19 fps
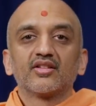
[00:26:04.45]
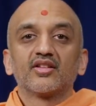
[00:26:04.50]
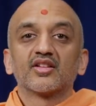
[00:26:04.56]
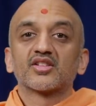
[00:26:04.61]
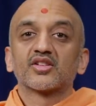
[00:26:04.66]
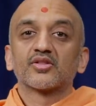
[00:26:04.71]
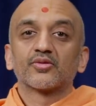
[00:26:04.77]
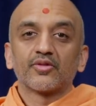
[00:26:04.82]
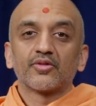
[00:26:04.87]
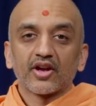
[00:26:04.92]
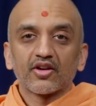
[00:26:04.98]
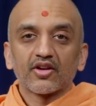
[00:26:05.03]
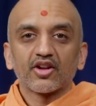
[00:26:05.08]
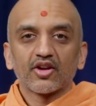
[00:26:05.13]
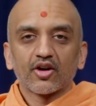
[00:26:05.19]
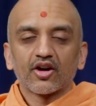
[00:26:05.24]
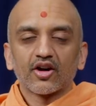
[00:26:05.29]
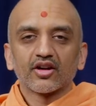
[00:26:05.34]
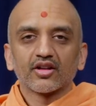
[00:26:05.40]
This is
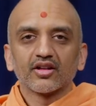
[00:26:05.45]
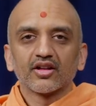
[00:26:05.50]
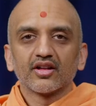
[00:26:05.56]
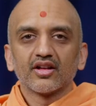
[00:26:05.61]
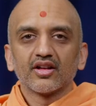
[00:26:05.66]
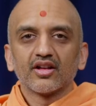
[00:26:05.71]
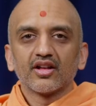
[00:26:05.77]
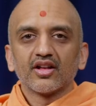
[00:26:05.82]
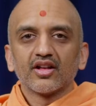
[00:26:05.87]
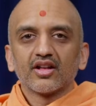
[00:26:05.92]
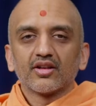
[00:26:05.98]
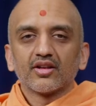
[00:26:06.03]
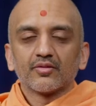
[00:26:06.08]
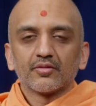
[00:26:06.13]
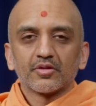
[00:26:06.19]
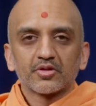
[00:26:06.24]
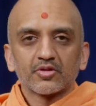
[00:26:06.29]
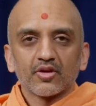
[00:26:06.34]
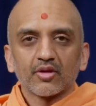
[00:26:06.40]
very hard.
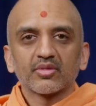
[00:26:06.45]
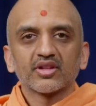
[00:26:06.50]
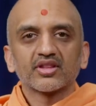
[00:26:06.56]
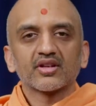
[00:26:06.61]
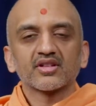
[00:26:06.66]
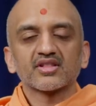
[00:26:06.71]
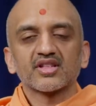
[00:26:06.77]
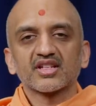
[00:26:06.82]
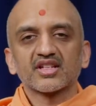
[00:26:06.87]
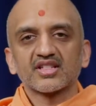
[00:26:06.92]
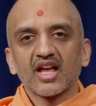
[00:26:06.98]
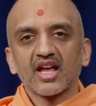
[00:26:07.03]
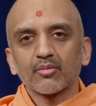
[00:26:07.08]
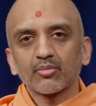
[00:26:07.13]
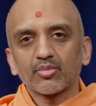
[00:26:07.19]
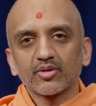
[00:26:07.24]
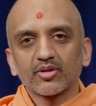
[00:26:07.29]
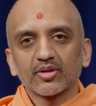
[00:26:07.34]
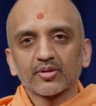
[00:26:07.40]
Vishwamitra's
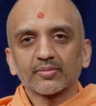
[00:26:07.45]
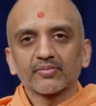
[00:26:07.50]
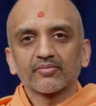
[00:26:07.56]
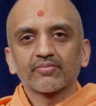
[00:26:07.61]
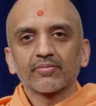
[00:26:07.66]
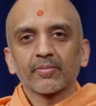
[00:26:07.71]
example